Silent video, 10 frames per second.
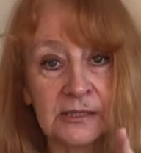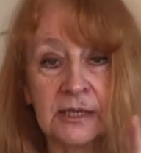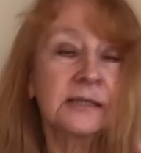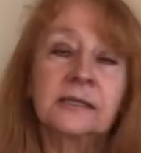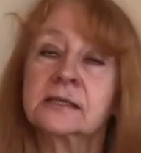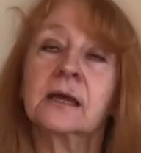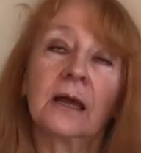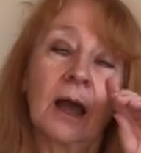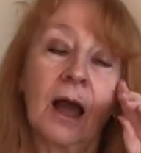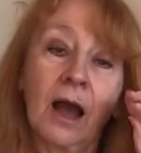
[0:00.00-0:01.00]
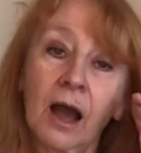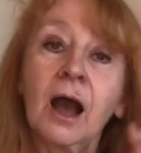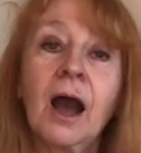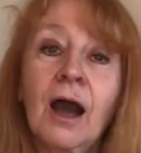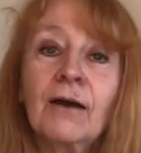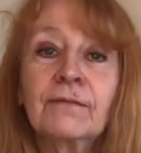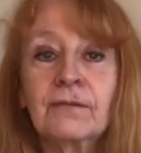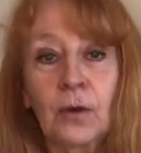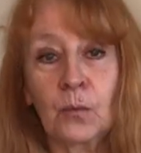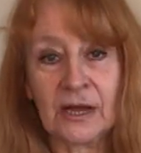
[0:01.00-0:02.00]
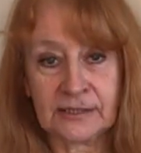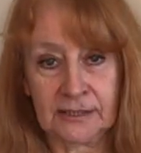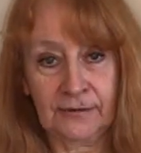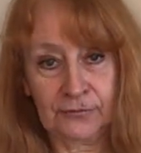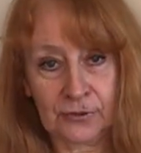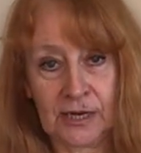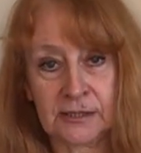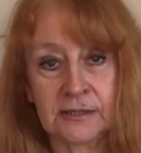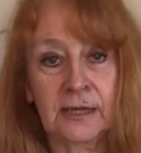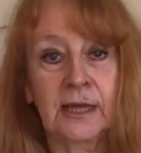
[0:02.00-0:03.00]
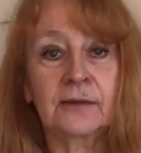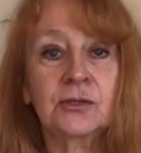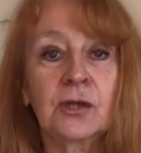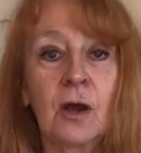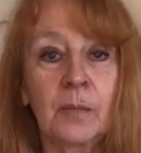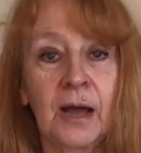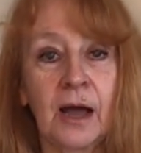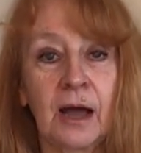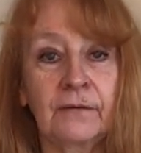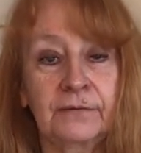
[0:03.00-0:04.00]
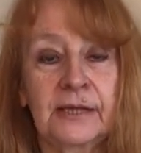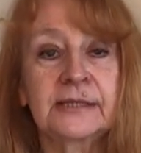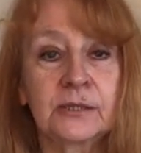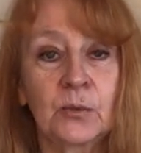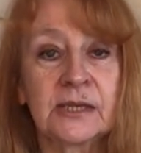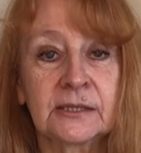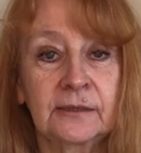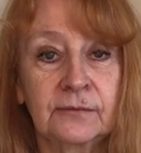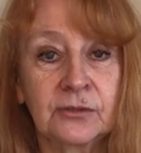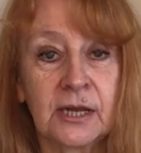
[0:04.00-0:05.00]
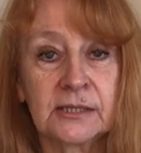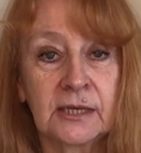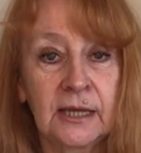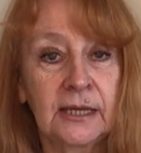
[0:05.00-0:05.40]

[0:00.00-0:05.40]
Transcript: it is half a Westcliffe dress. The top half is the Westcliffe dress.